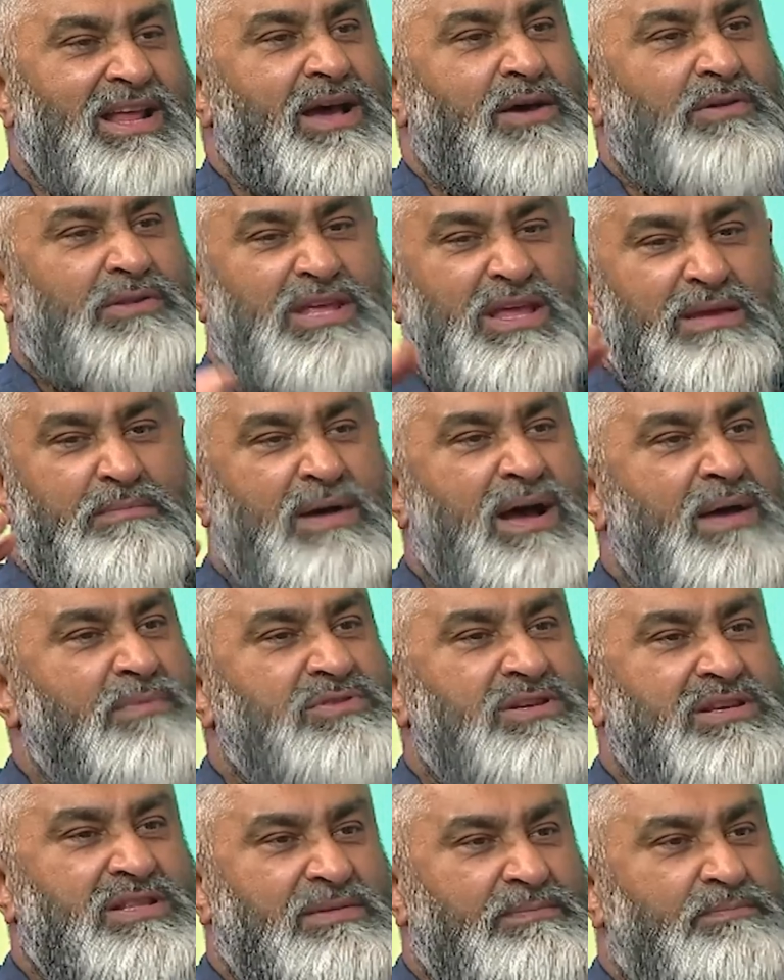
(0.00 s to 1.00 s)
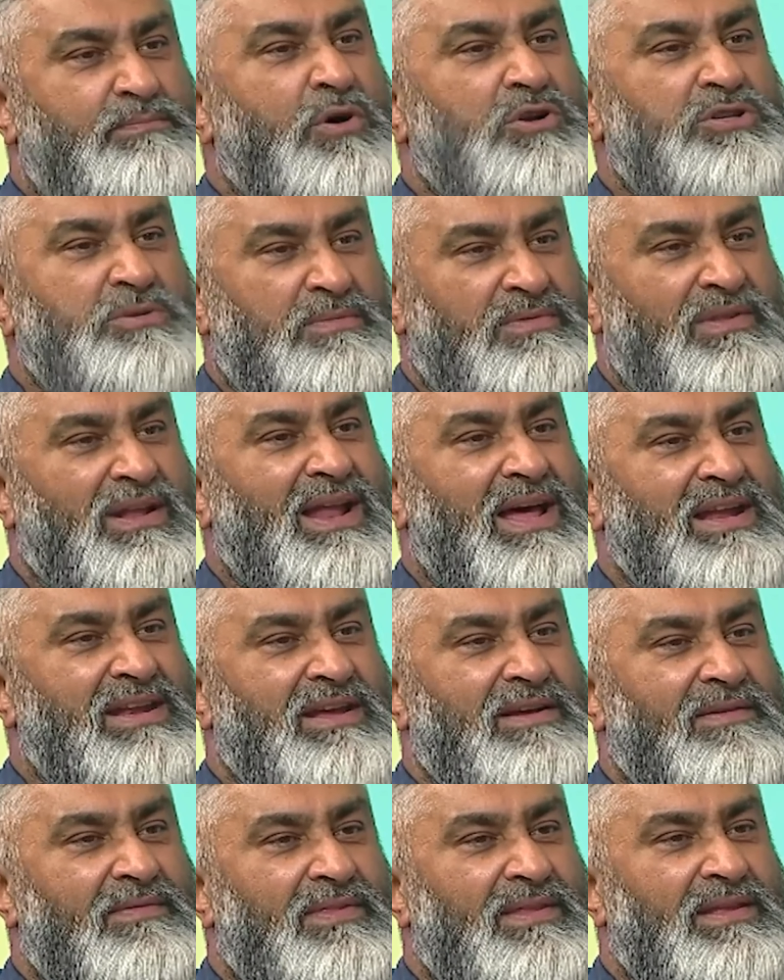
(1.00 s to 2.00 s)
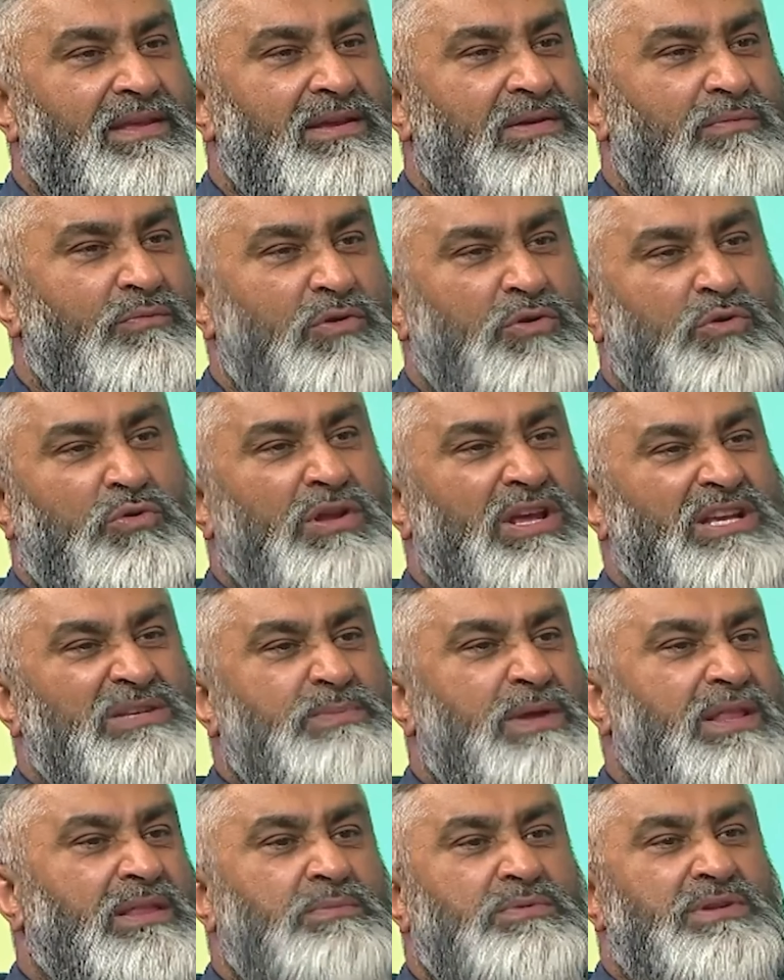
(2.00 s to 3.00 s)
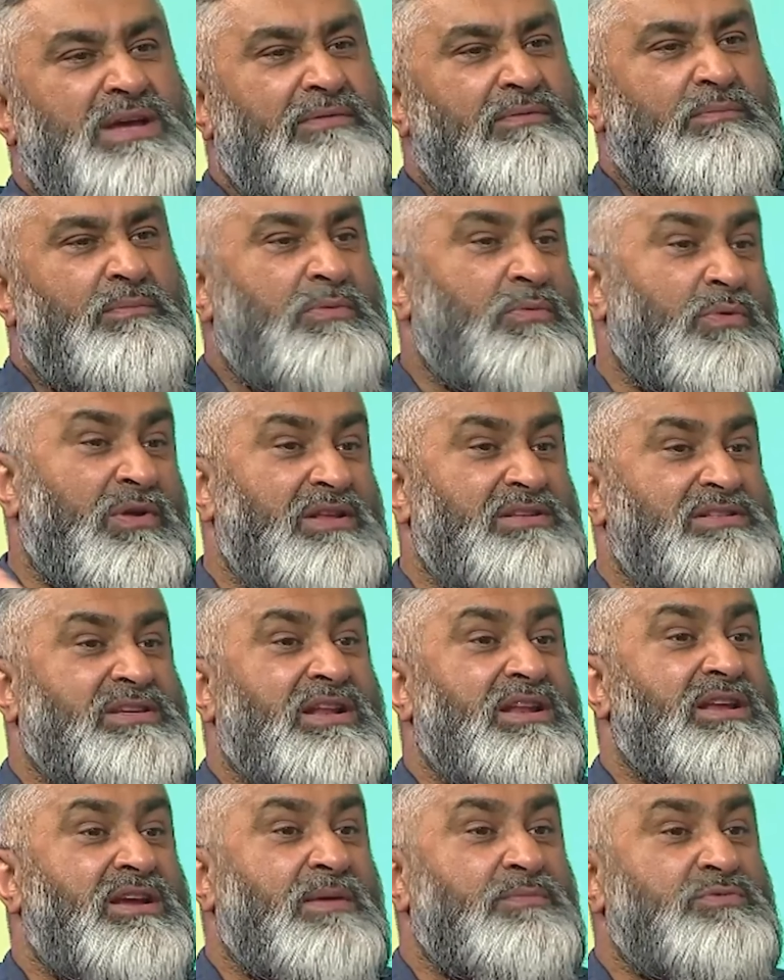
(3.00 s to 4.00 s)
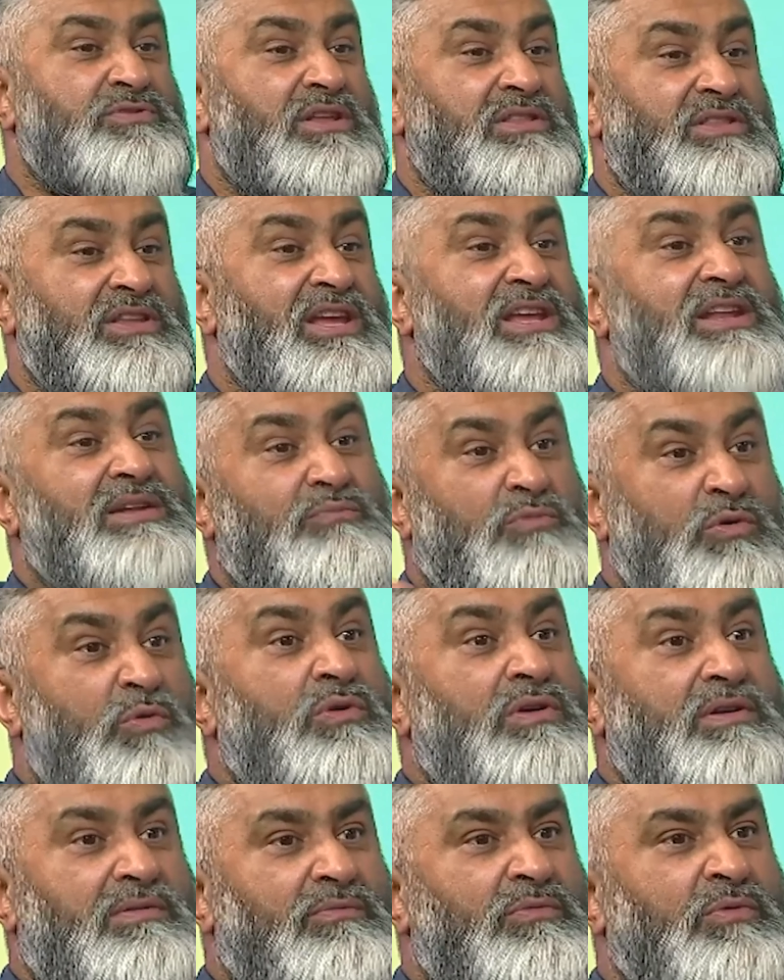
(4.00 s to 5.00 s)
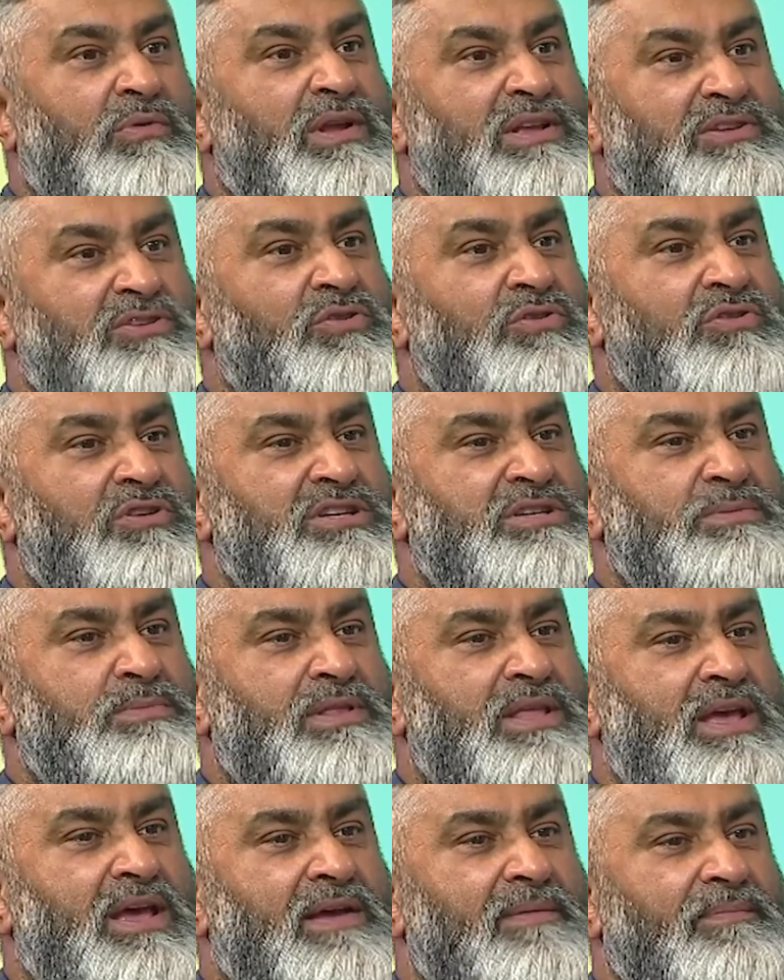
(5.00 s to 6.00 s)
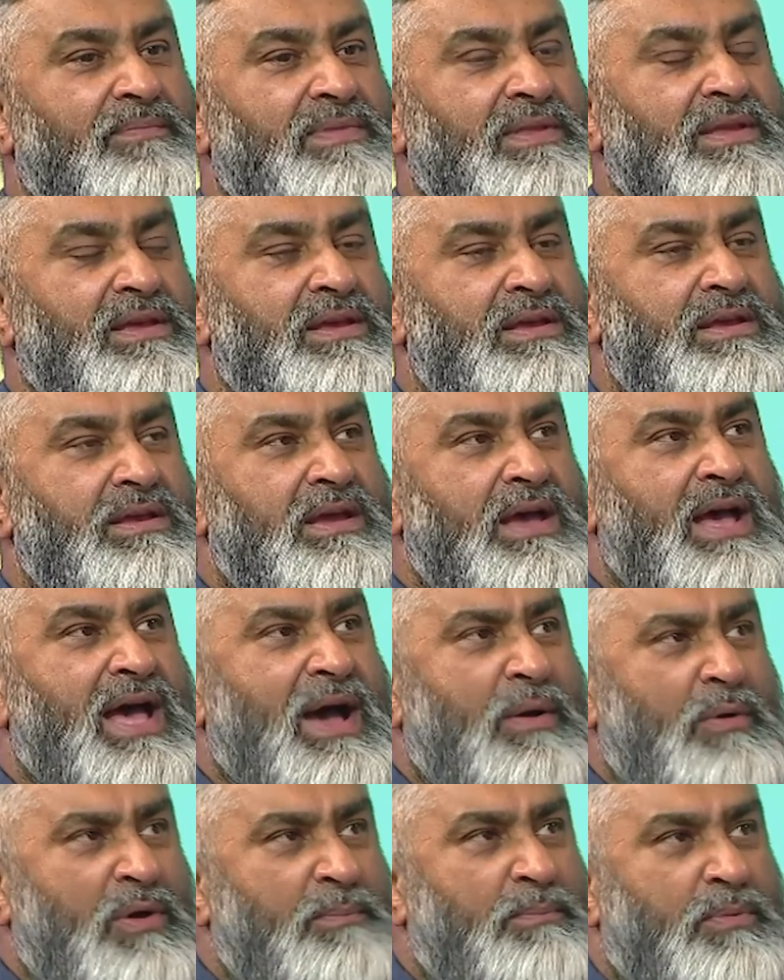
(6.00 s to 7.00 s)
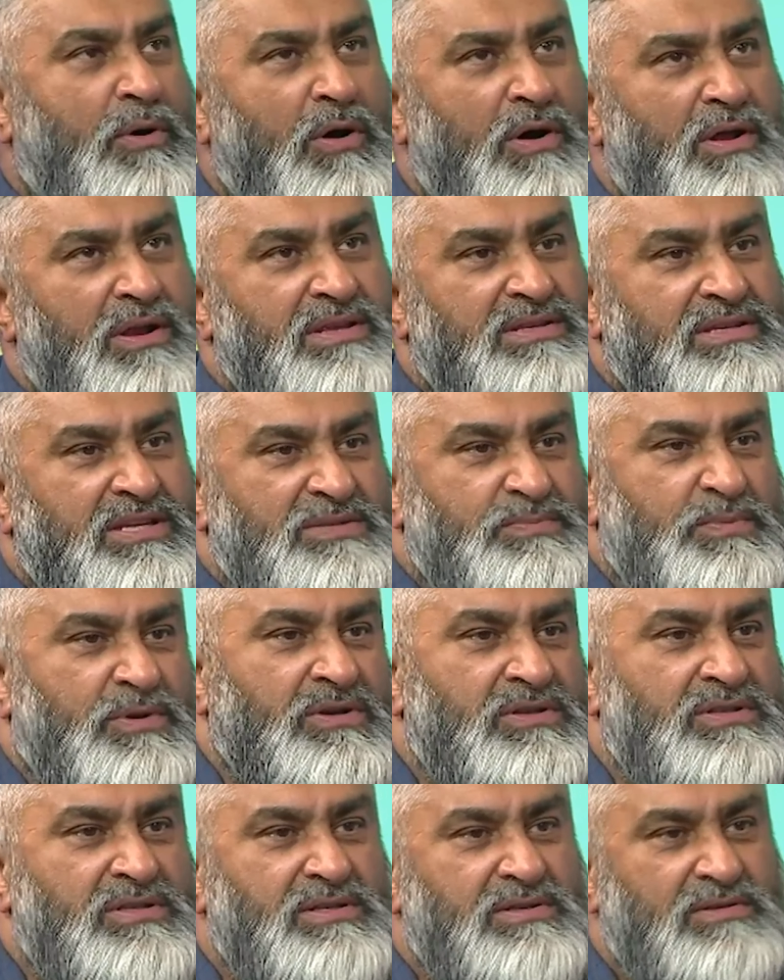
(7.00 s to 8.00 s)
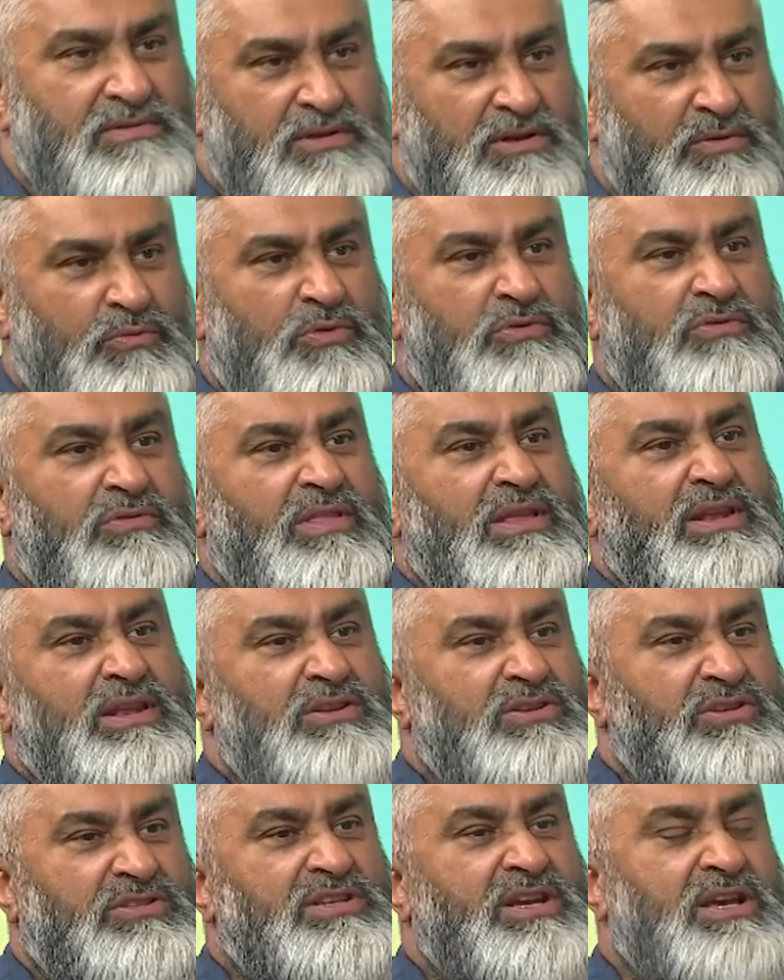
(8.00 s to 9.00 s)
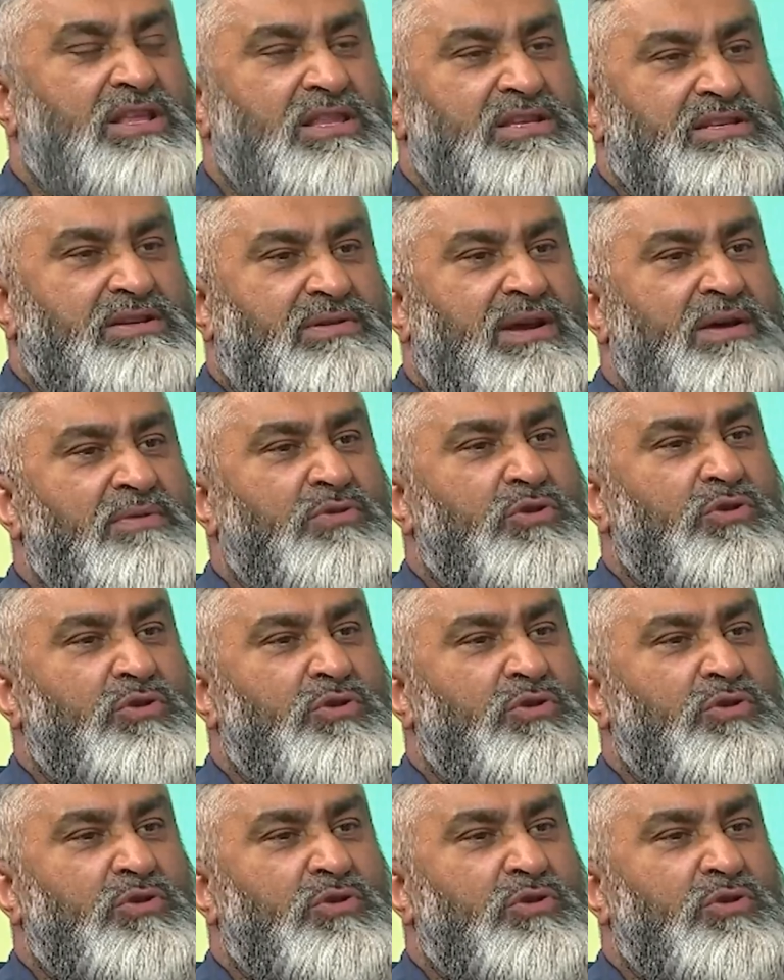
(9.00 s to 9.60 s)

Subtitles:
the imams are at the bottom of the ladder. We don't expect them to have, but when it suddenly comes to the deen, we want our children to be there. How important is this? Because, you know, we really need to turn this around, don't